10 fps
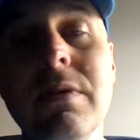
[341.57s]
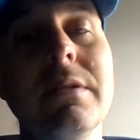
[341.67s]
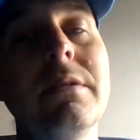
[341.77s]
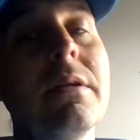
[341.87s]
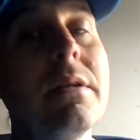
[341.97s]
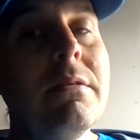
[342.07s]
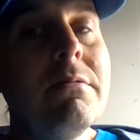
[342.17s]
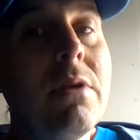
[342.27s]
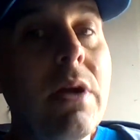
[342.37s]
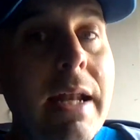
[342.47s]
and
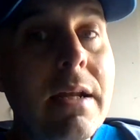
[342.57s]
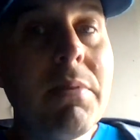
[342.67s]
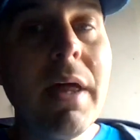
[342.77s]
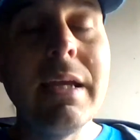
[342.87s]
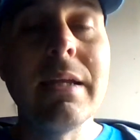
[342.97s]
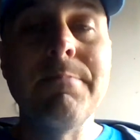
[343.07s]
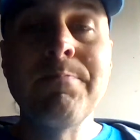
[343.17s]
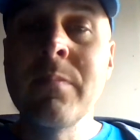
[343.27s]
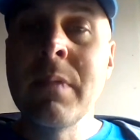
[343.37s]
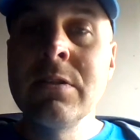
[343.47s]
you end up liking it.
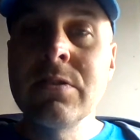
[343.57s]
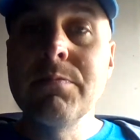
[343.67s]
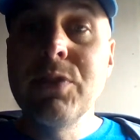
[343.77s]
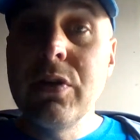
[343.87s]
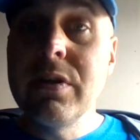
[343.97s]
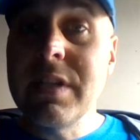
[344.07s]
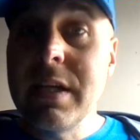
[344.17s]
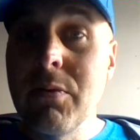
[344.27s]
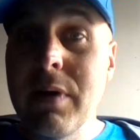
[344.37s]
So I'm curious to hear what